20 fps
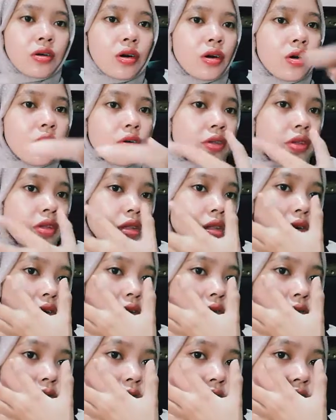or the
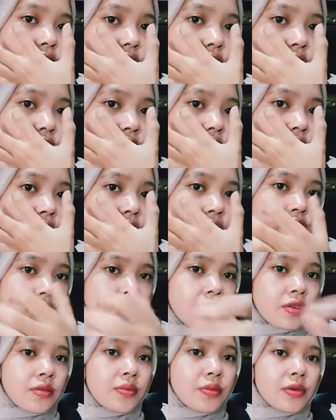law which
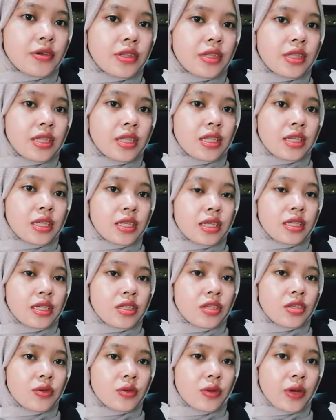draws upon the
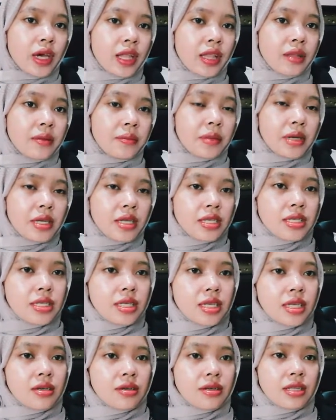new
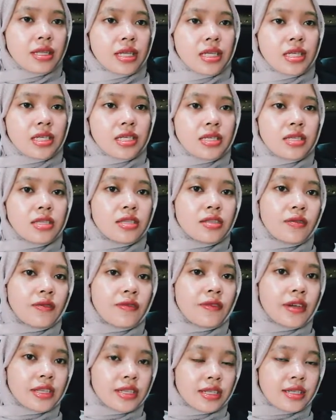elements in relation to
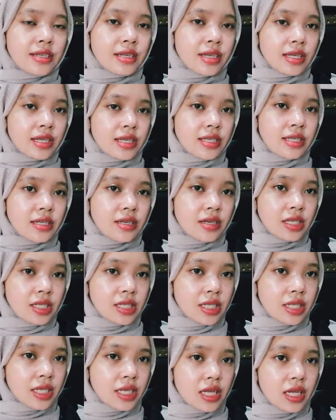vessel
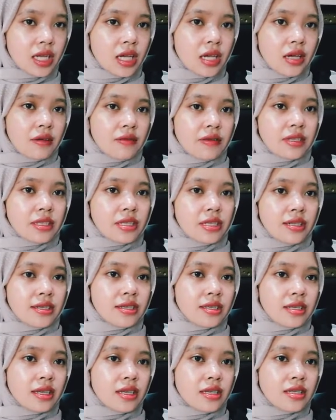registration, vessel
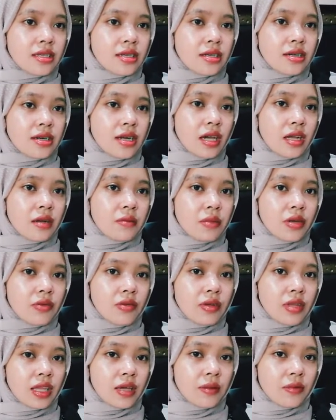seizure, and
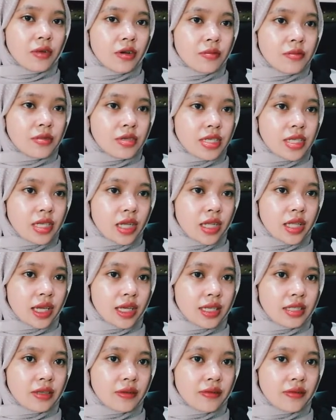maritime commercial
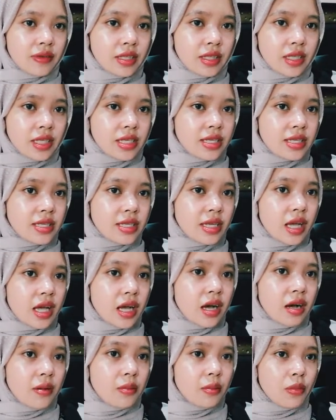activities,
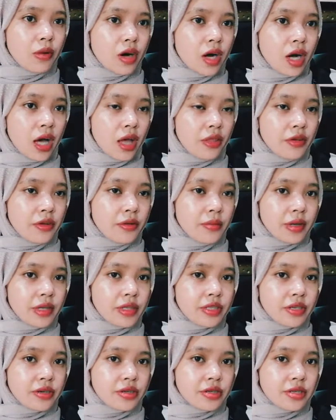among other
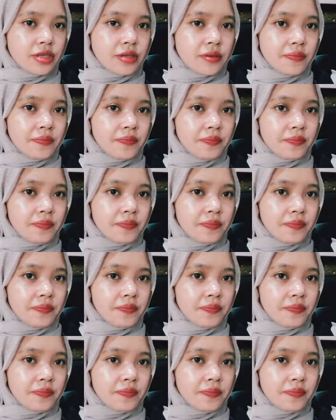matters.